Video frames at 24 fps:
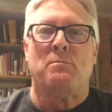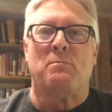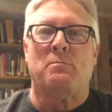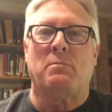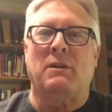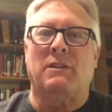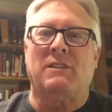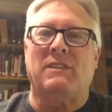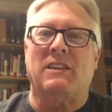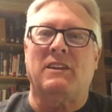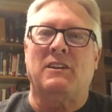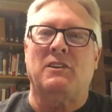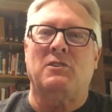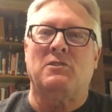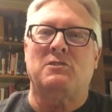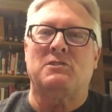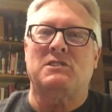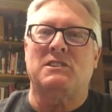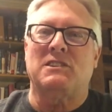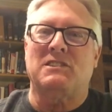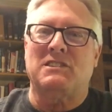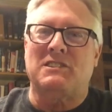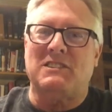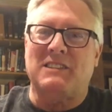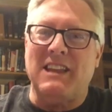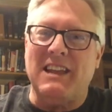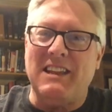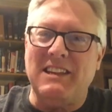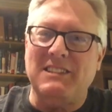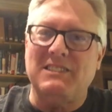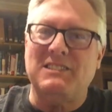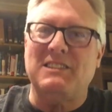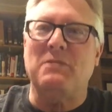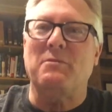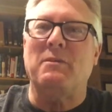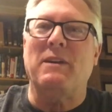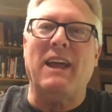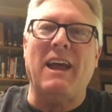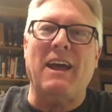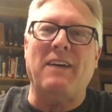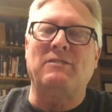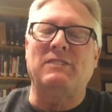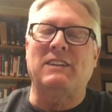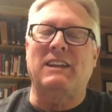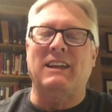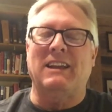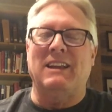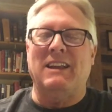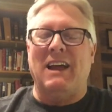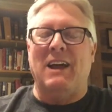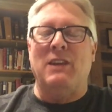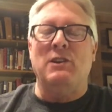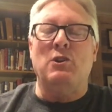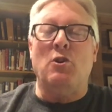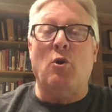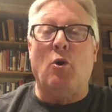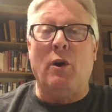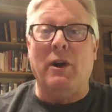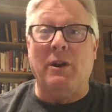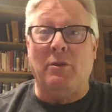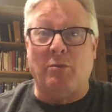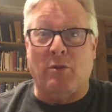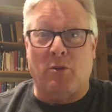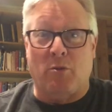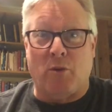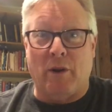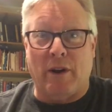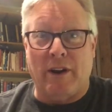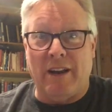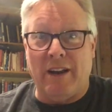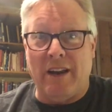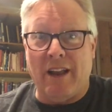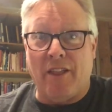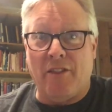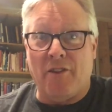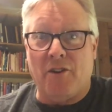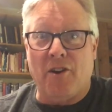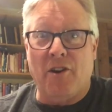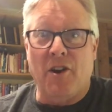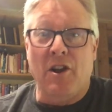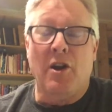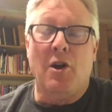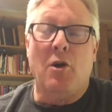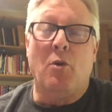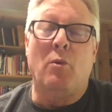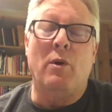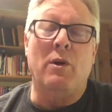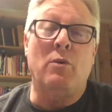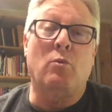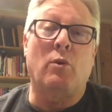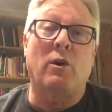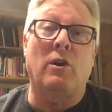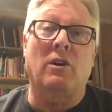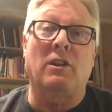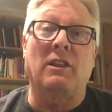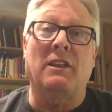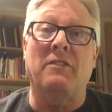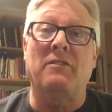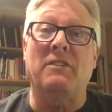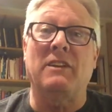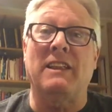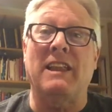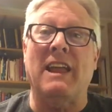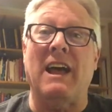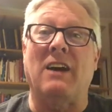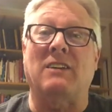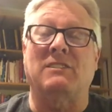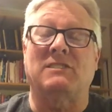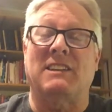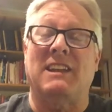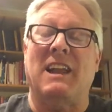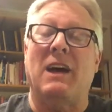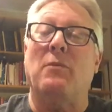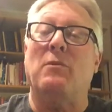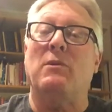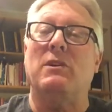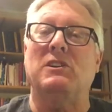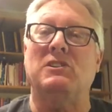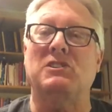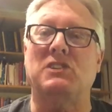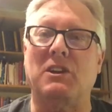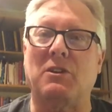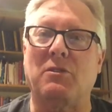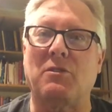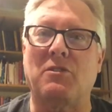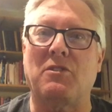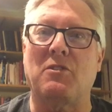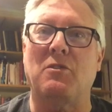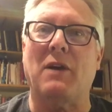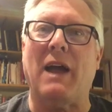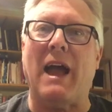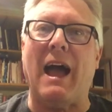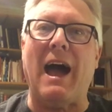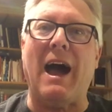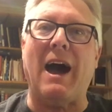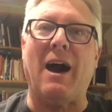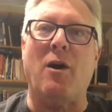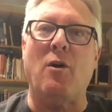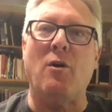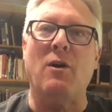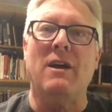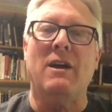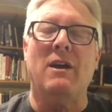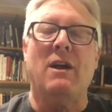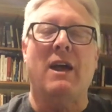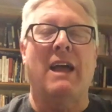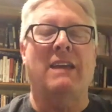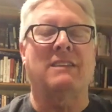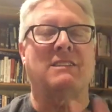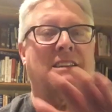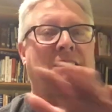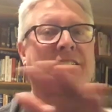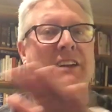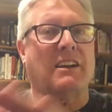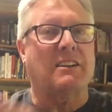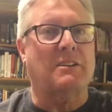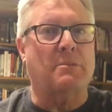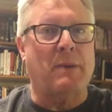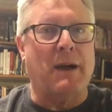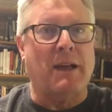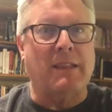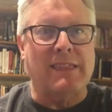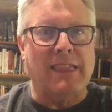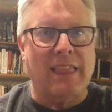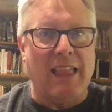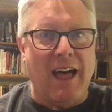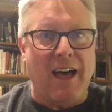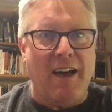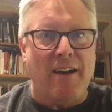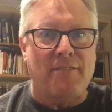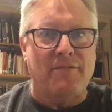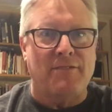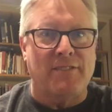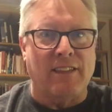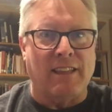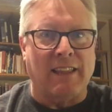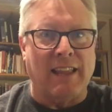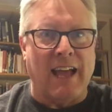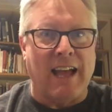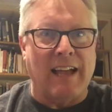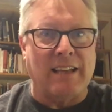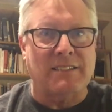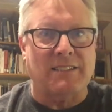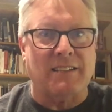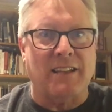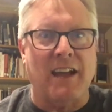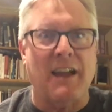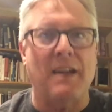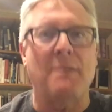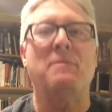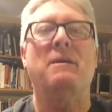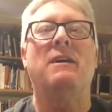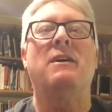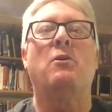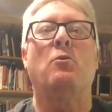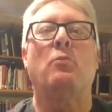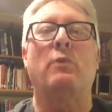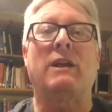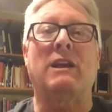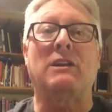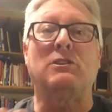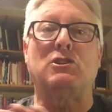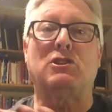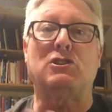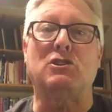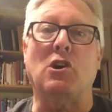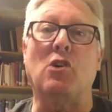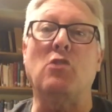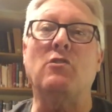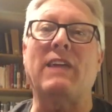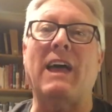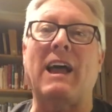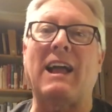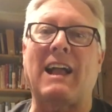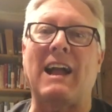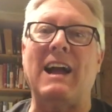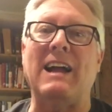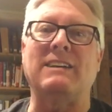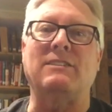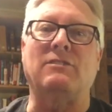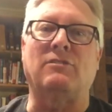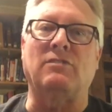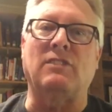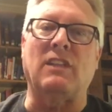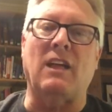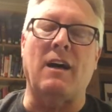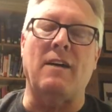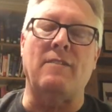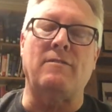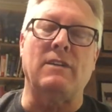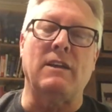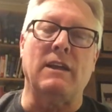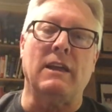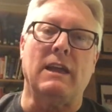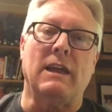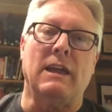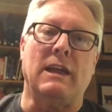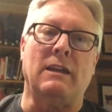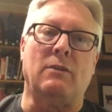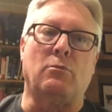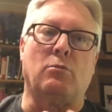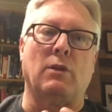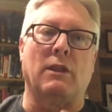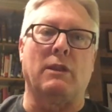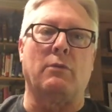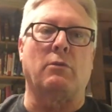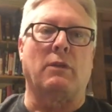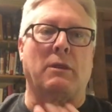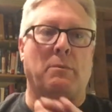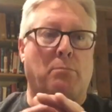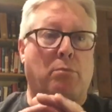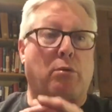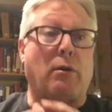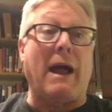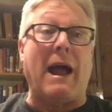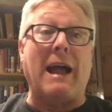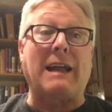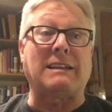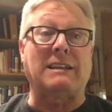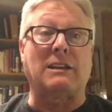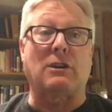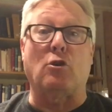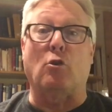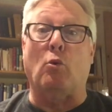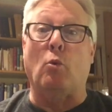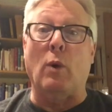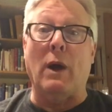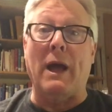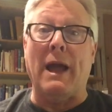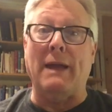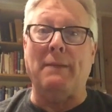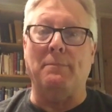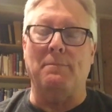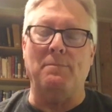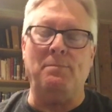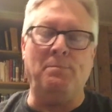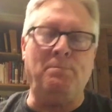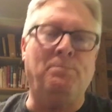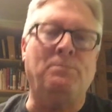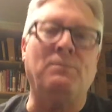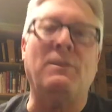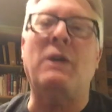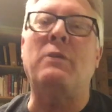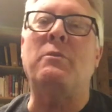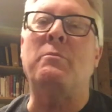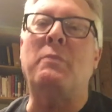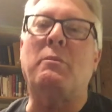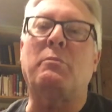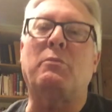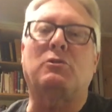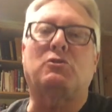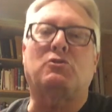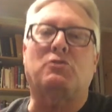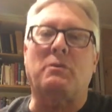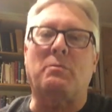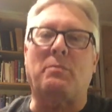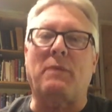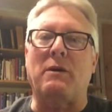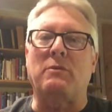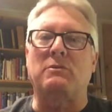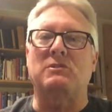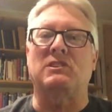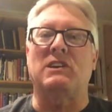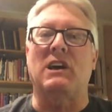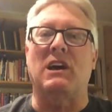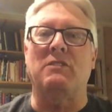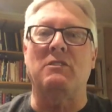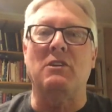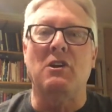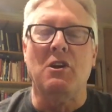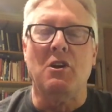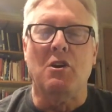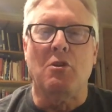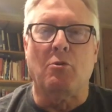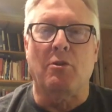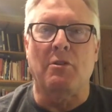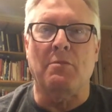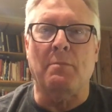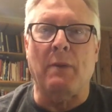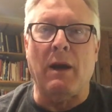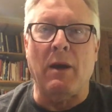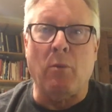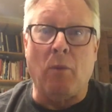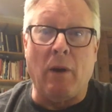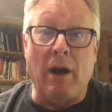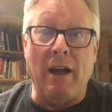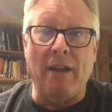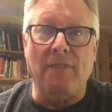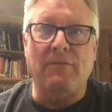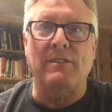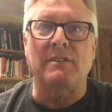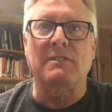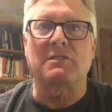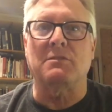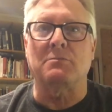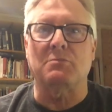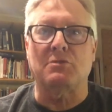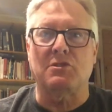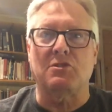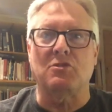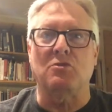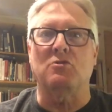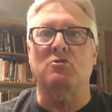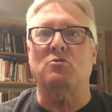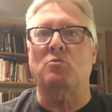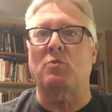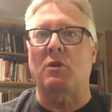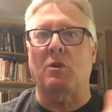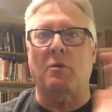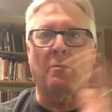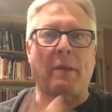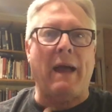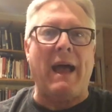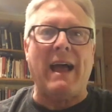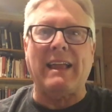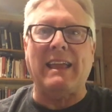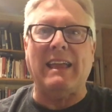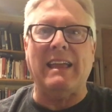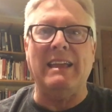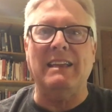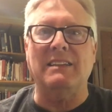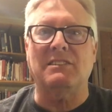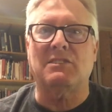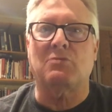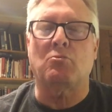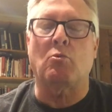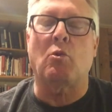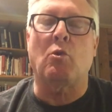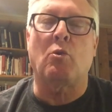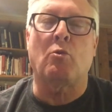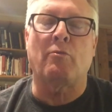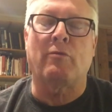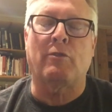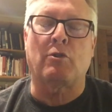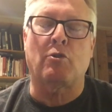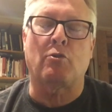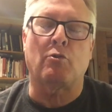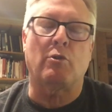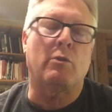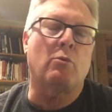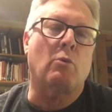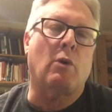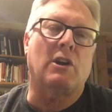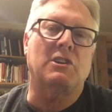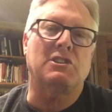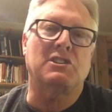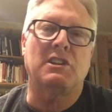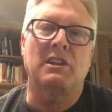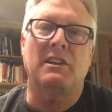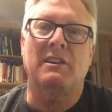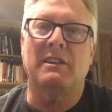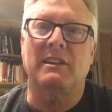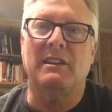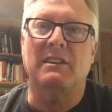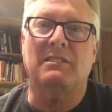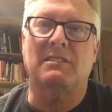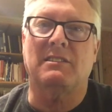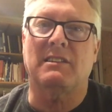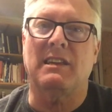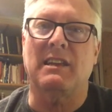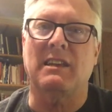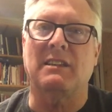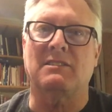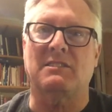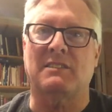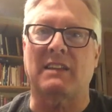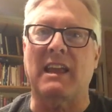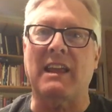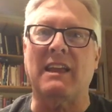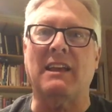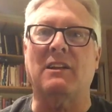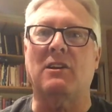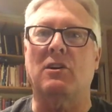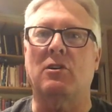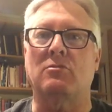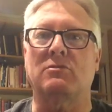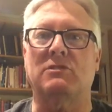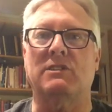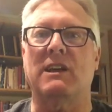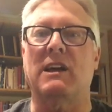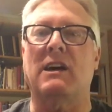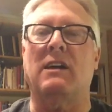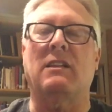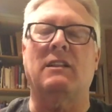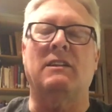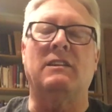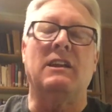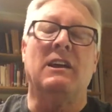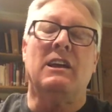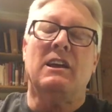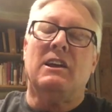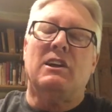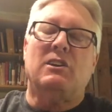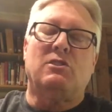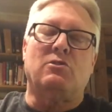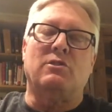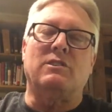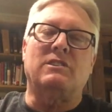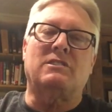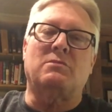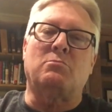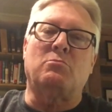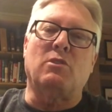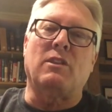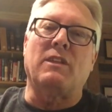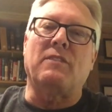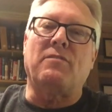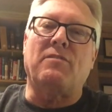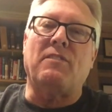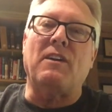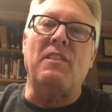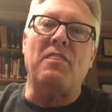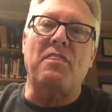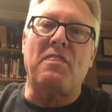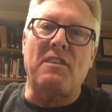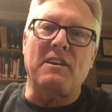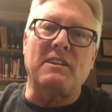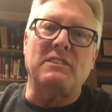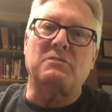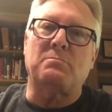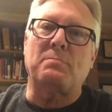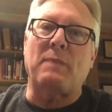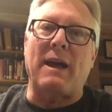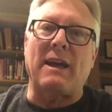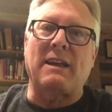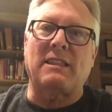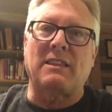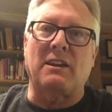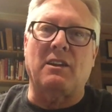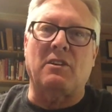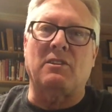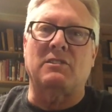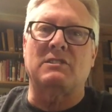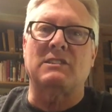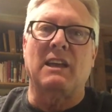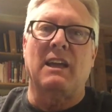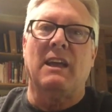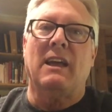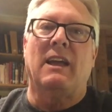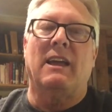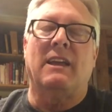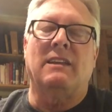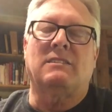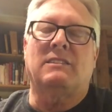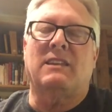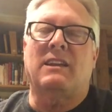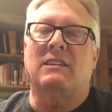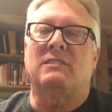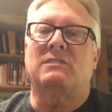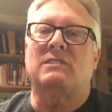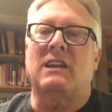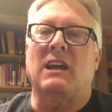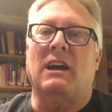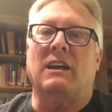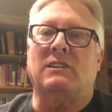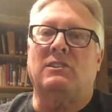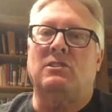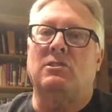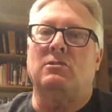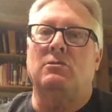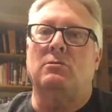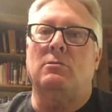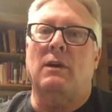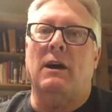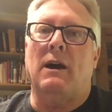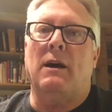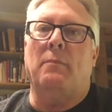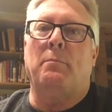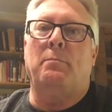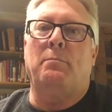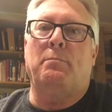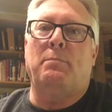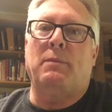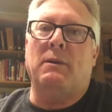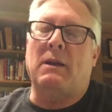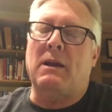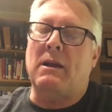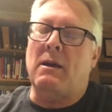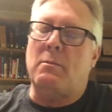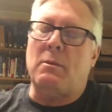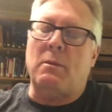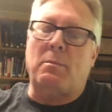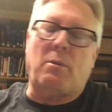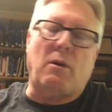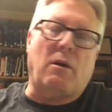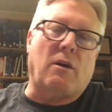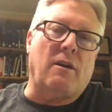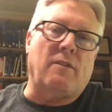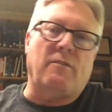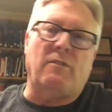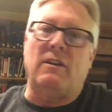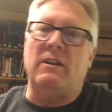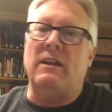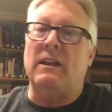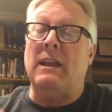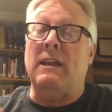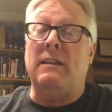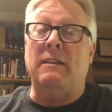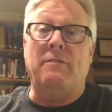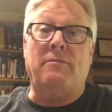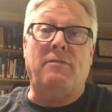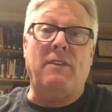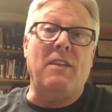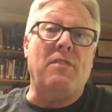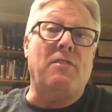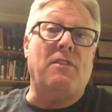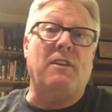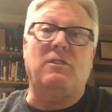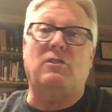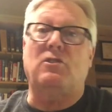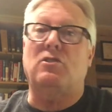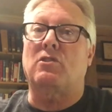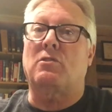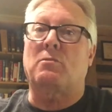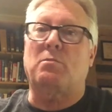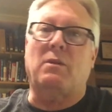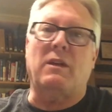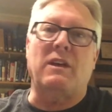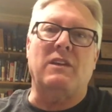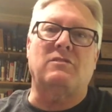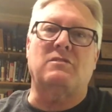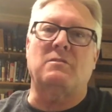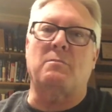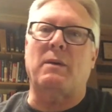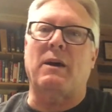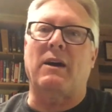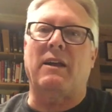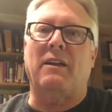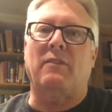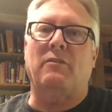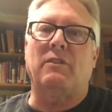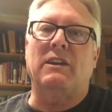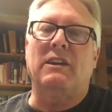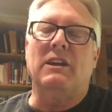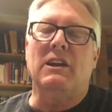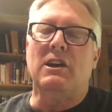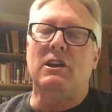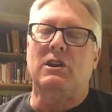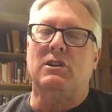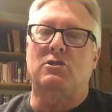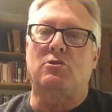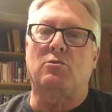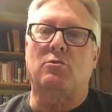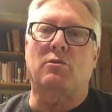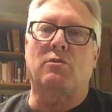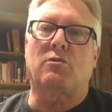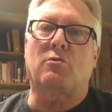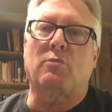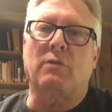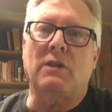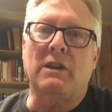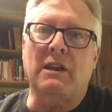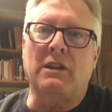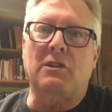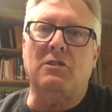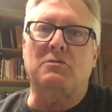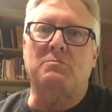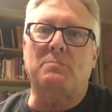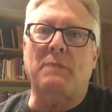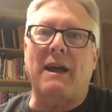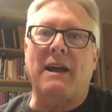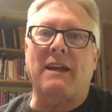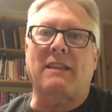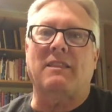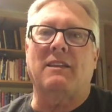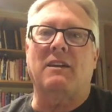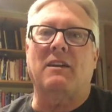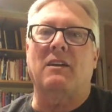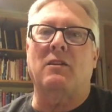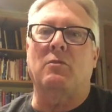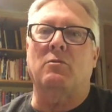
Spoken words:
But there's this tendency we have to get annoyed with one another when we're living in the house. And I want to share with you how, as I talked about love the last time, we can show that kind of love in a really, really practical way. I remember a trip I was on with my wife and some students. We were back east touring Washington, D.C. and staying in a hotel and doing some really fun things back there as kids got to become a part of an event that took place about every 2 or 3 years back there.